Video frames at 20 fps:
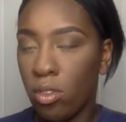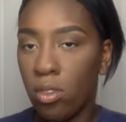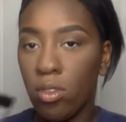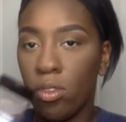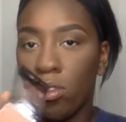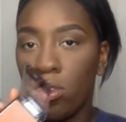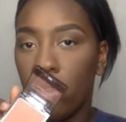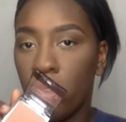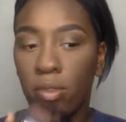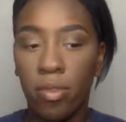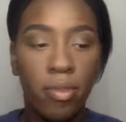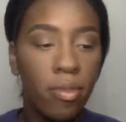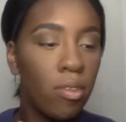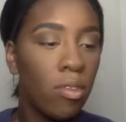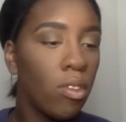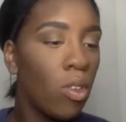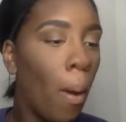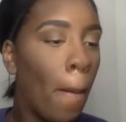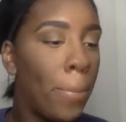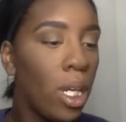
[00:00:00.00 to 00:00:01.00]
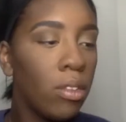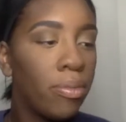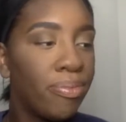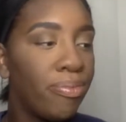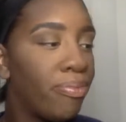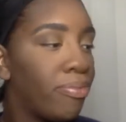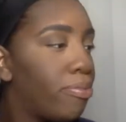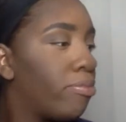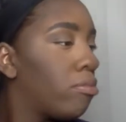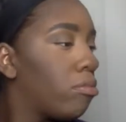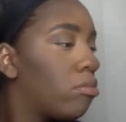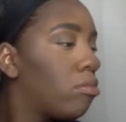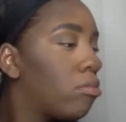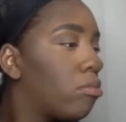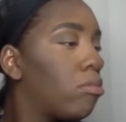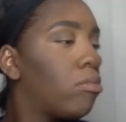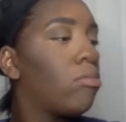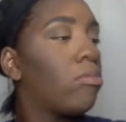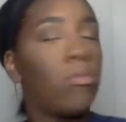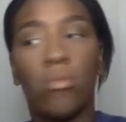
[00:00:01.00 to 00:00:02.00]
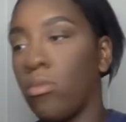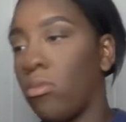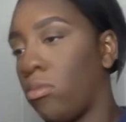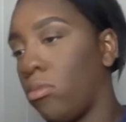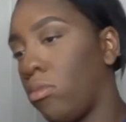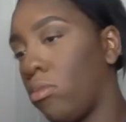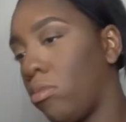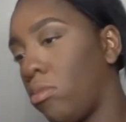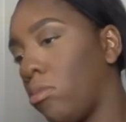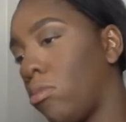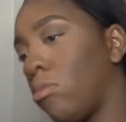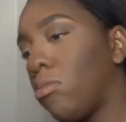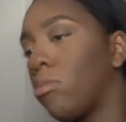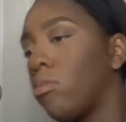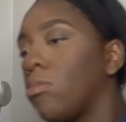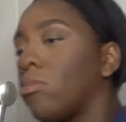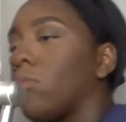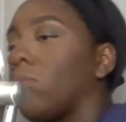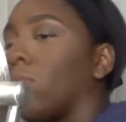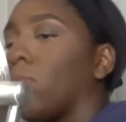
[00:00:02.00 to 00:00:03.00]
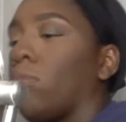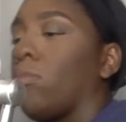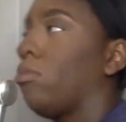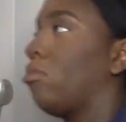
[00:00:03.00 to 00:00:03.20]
And I know you're not supposed to keep powders and everything that long,